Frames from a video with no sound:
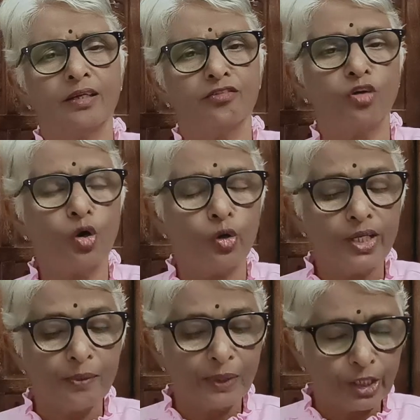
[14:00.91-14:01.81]

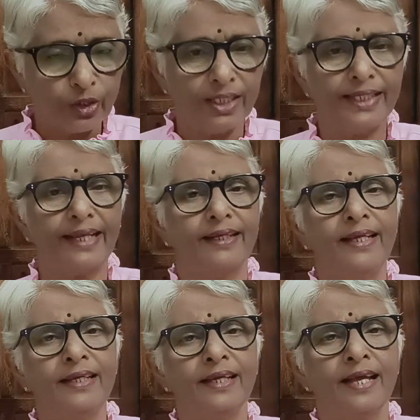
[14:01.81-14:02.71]
following a particular
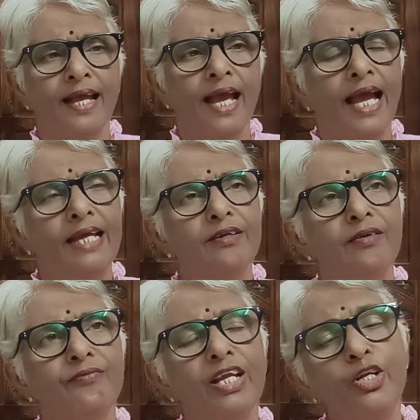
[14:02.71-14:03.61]
technique.
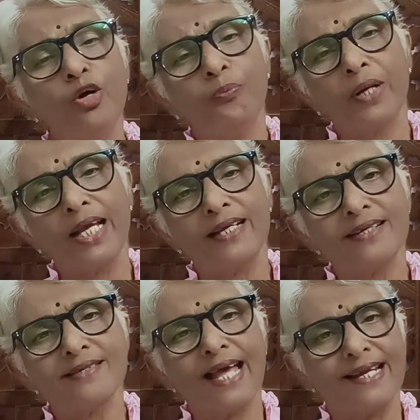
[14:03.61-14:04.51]
And when your prayer
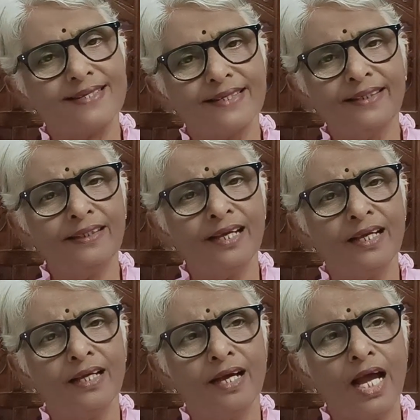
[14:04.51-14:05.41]
is answered,
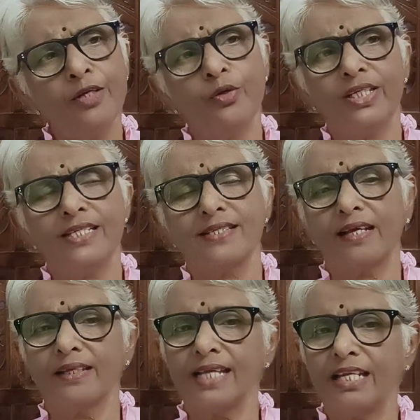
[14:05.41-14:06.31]
I know it is
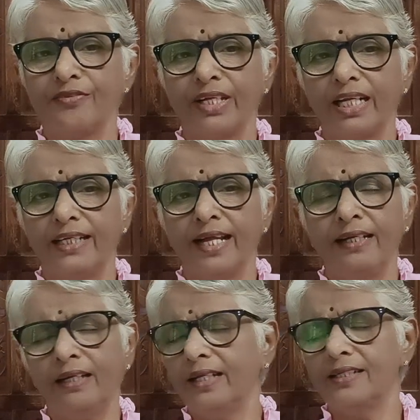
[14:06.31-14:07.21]
scientifically
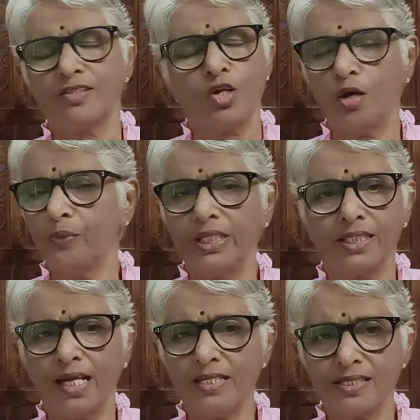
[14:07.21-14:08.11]
done, it is not by
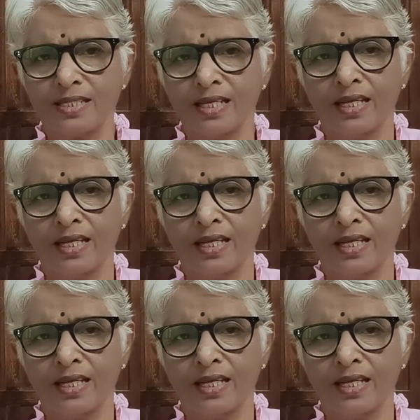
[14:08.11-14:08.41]
chance,